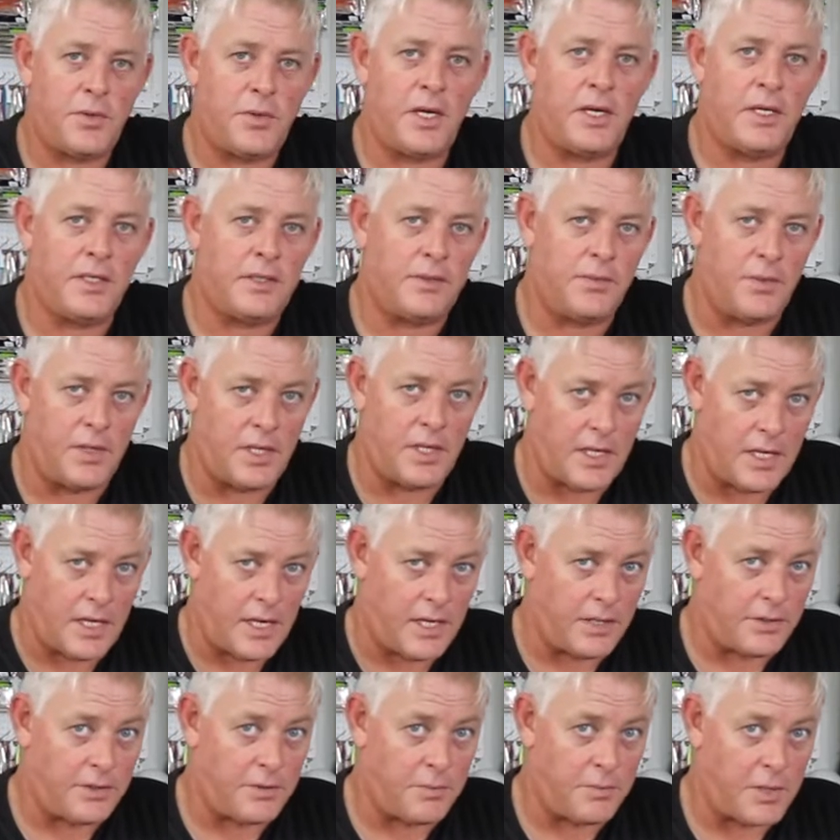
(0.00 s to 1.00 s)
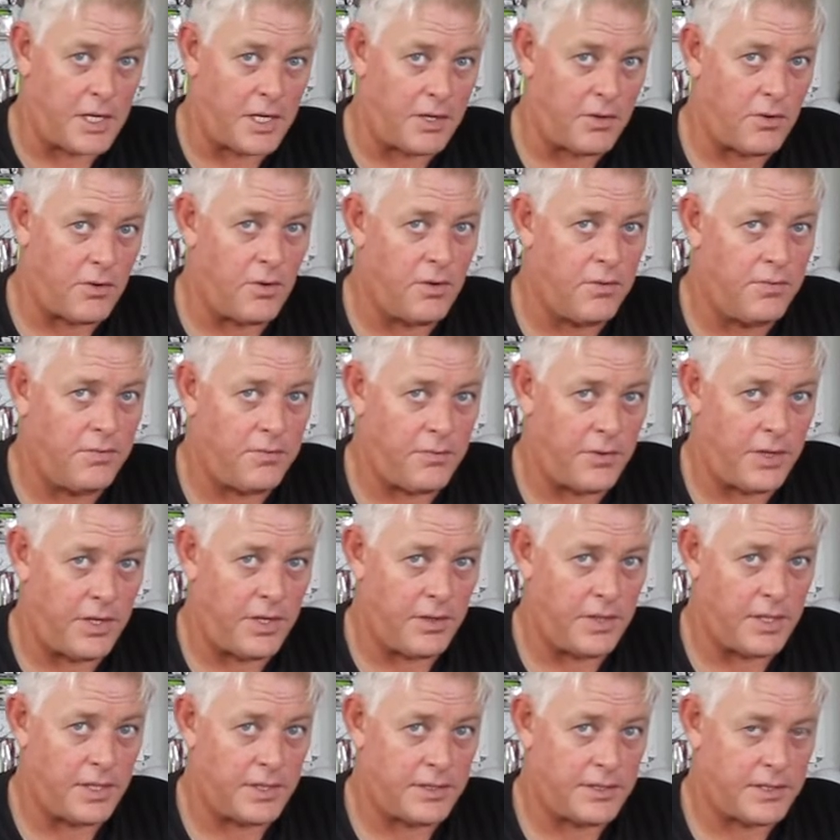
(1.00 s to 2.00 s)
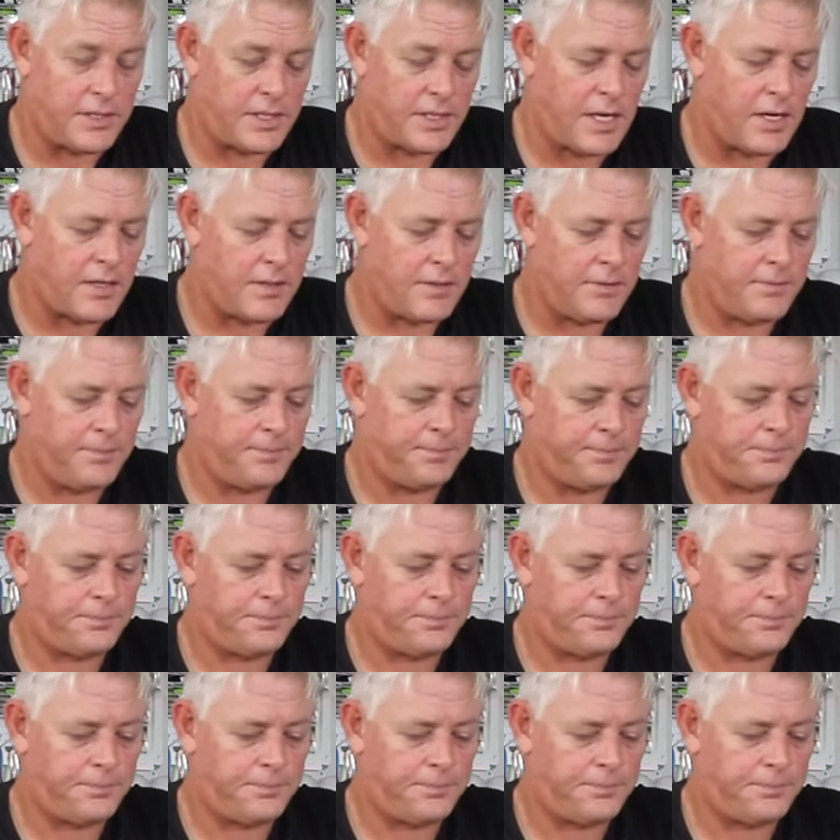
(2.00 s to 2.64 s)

one is it will allow it to break off when you get stuck.